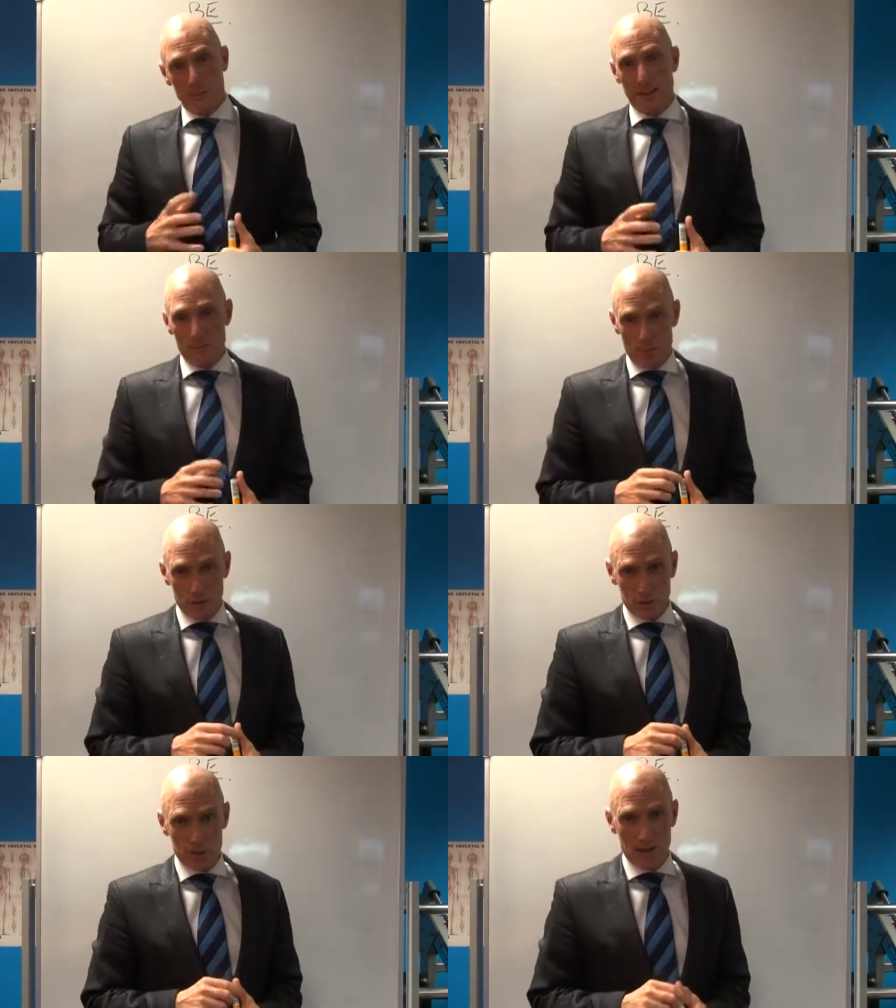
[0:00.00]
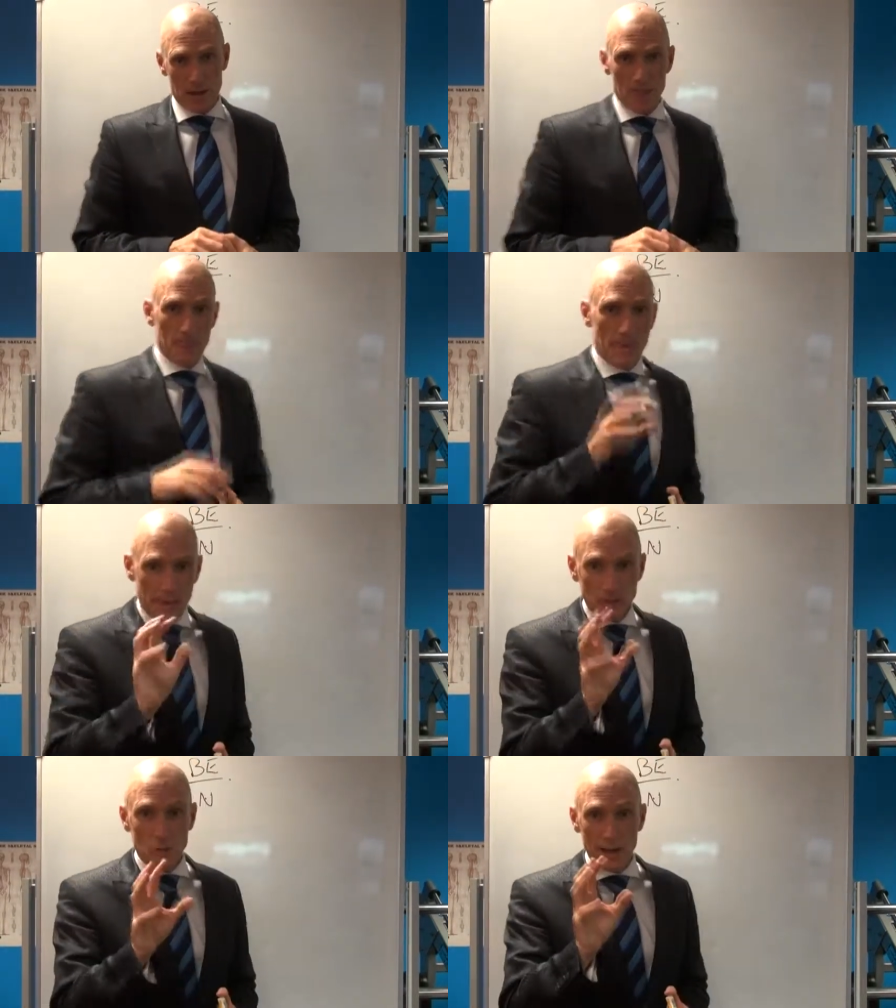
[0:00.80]
to be that person yet.
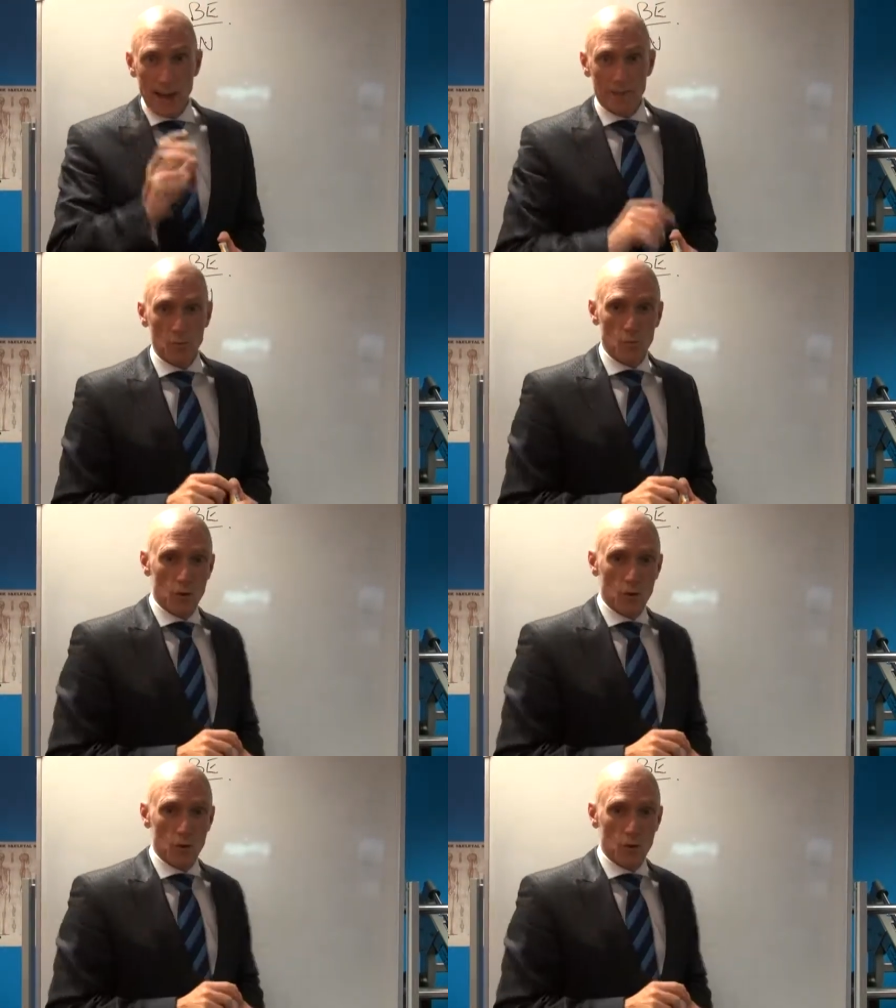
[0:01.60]
And that's what you have to